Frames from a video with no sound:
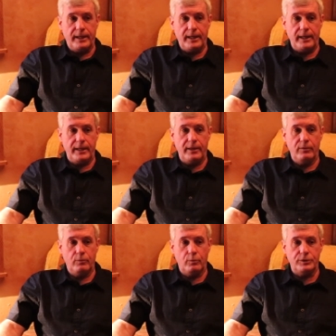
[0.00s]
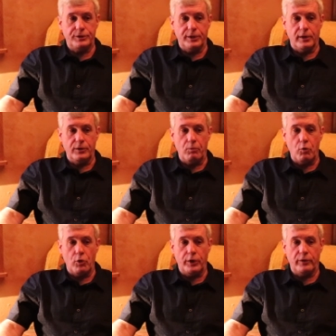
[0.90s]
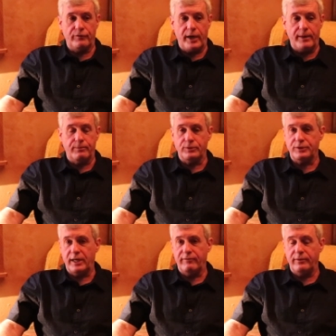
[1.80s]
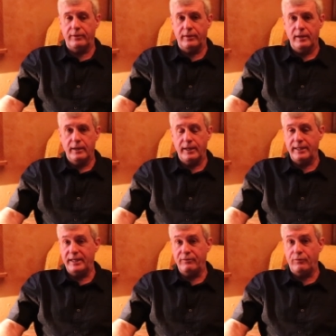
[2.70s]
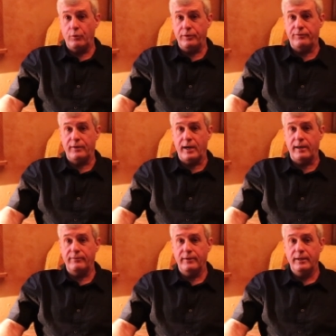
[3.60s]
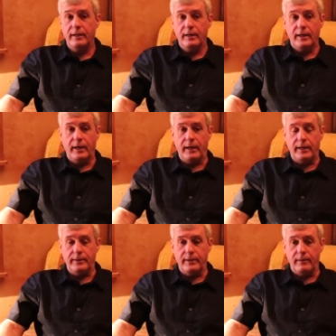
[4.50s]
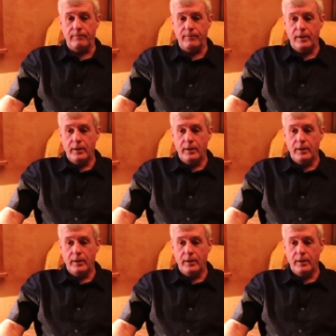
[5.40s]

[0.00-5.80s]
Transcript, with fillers: he was there in the morning of April 7th, 1945, and um,